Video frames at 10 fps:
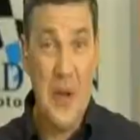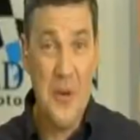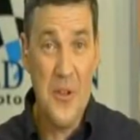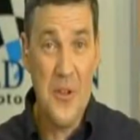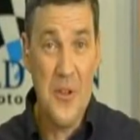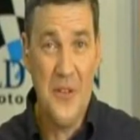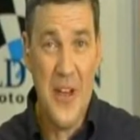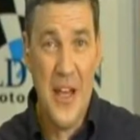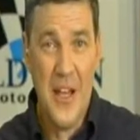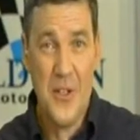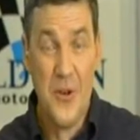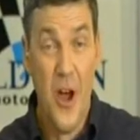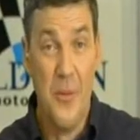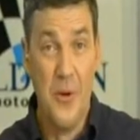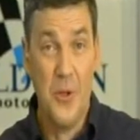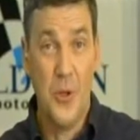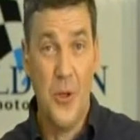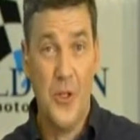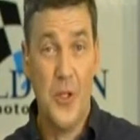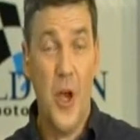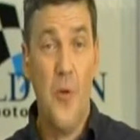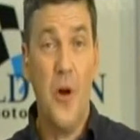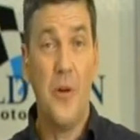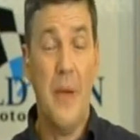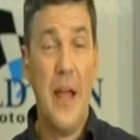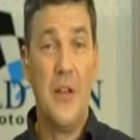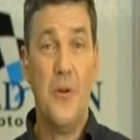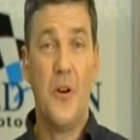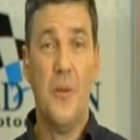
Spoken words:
being with us on V8 Extra. Hope you're enjoying the show. Welcome back. Neil